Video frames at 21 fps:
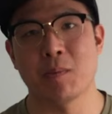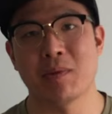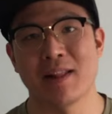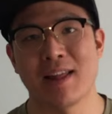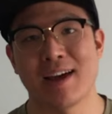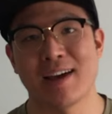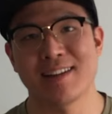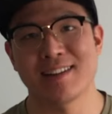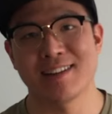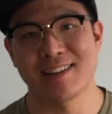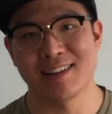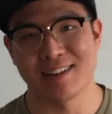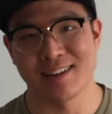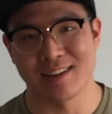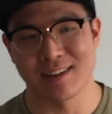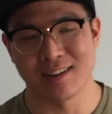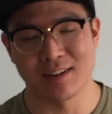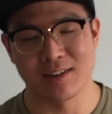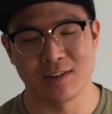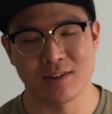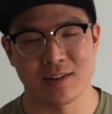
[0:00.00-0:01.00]

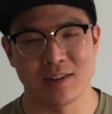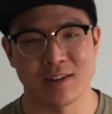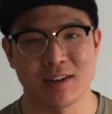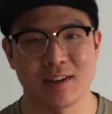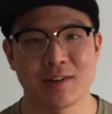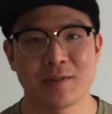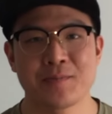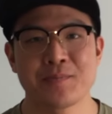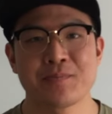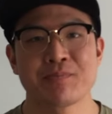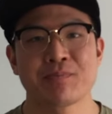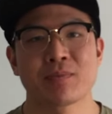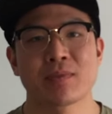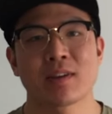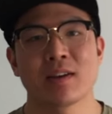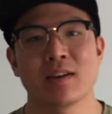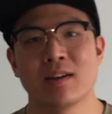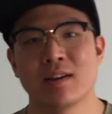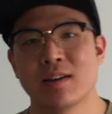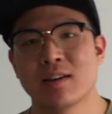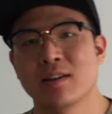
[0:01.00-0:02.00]
planning, okay?
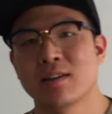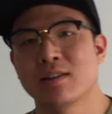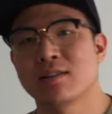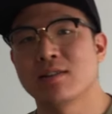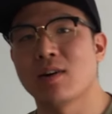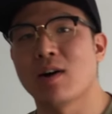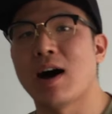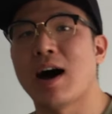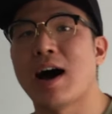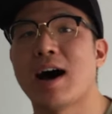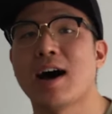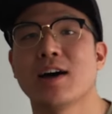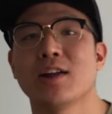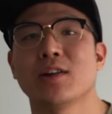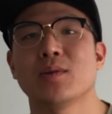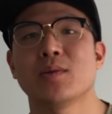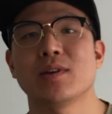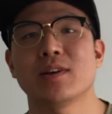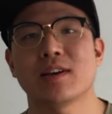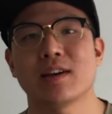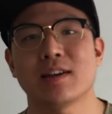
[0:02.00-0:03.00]
So
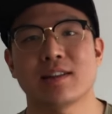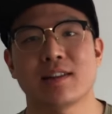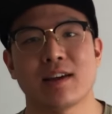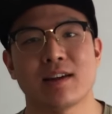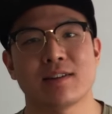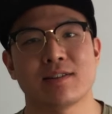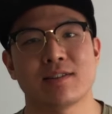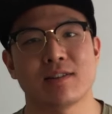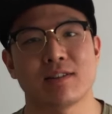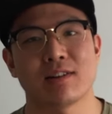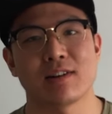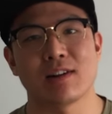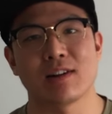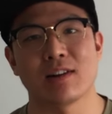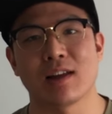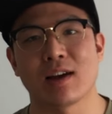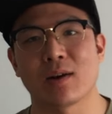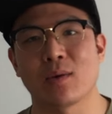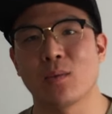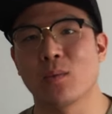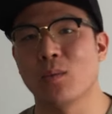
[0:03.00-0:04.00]
how do we get that started?
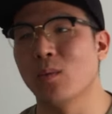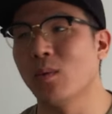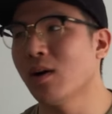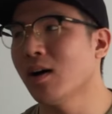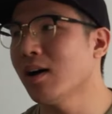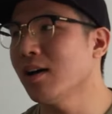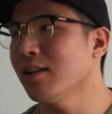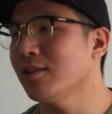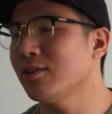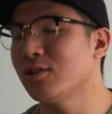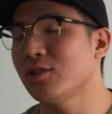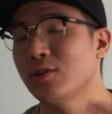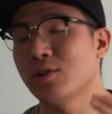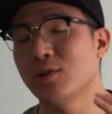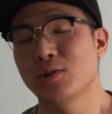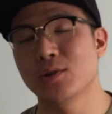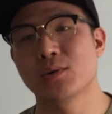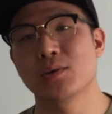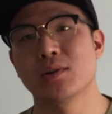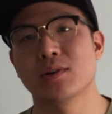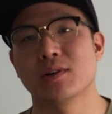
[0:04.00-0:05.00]
Like, what
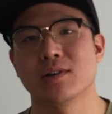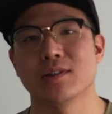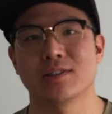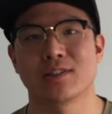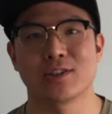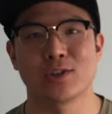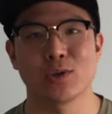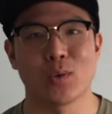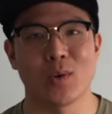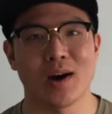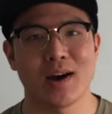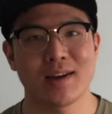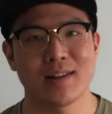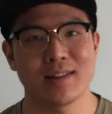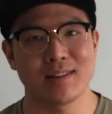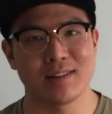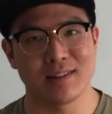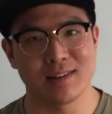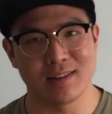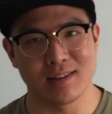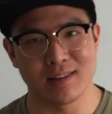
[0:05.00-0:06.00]
tools do
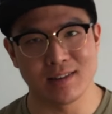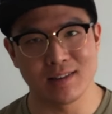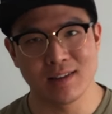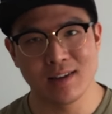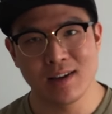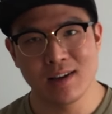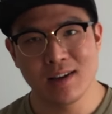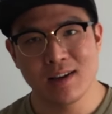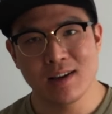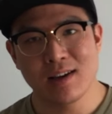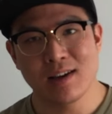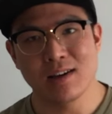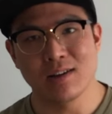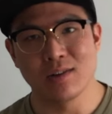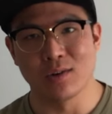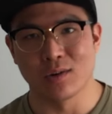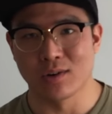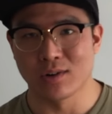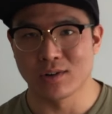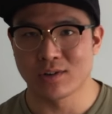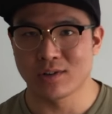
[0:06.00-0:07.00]
I need
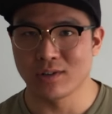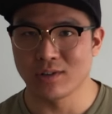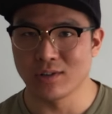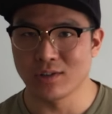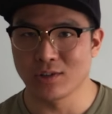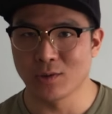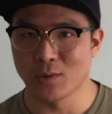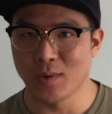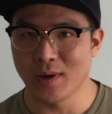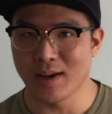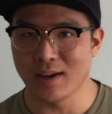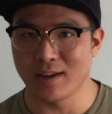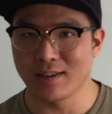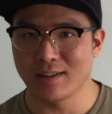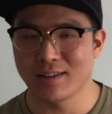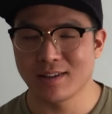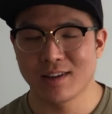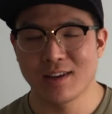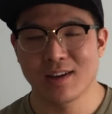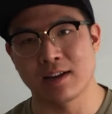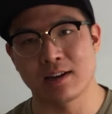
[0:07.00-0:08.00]
in order to lose
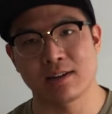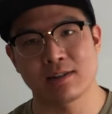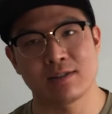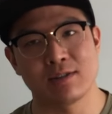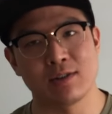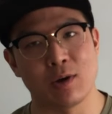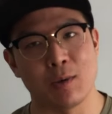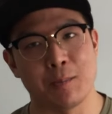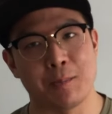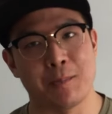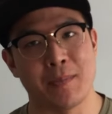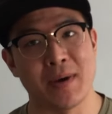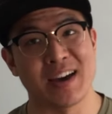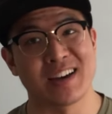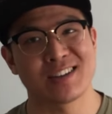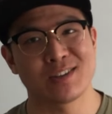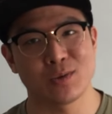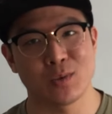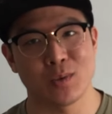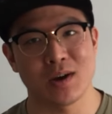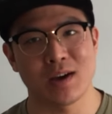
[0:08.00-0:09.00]
weight? There's no
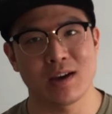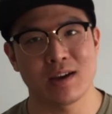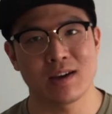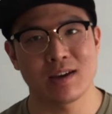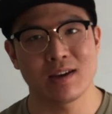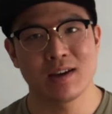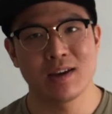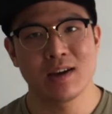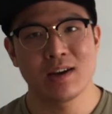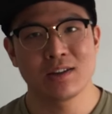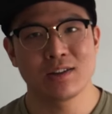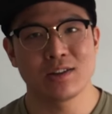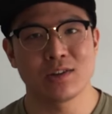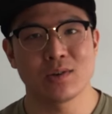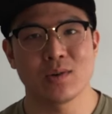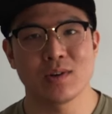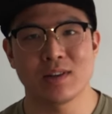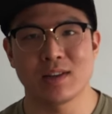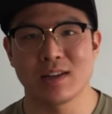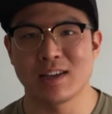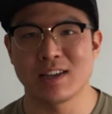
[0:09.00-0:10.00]
best way to
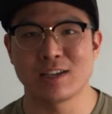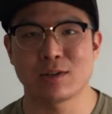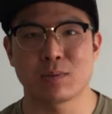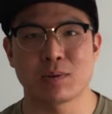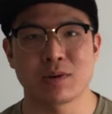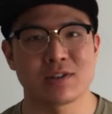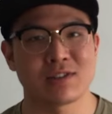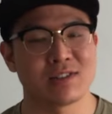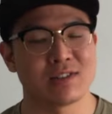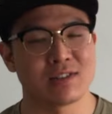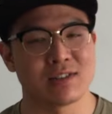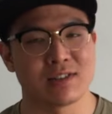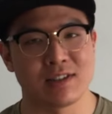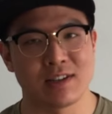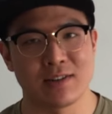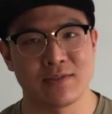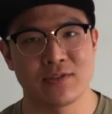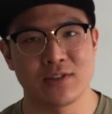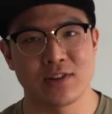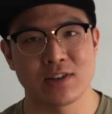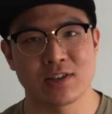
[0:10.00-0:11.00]
do it. Each person is
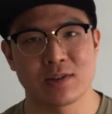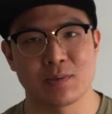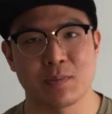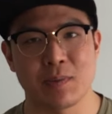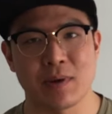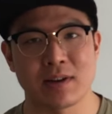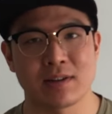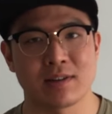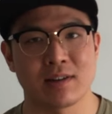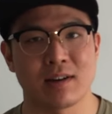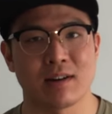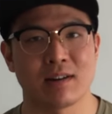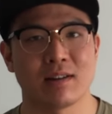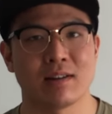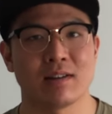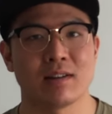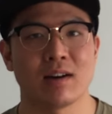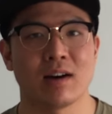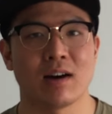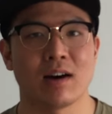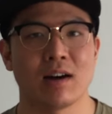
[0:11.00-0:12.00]
different based
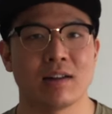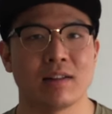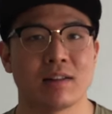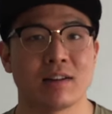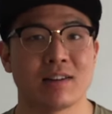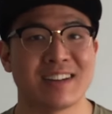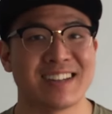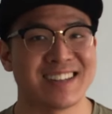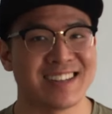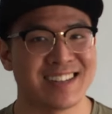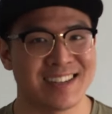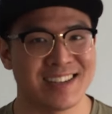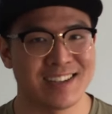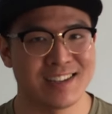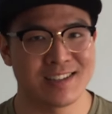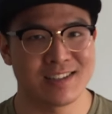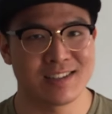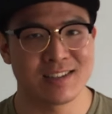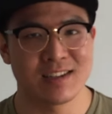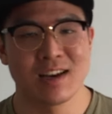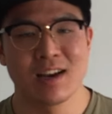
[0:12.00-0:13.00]
on their
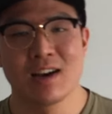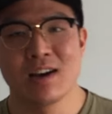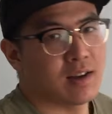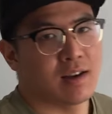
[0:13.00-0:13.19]
needs.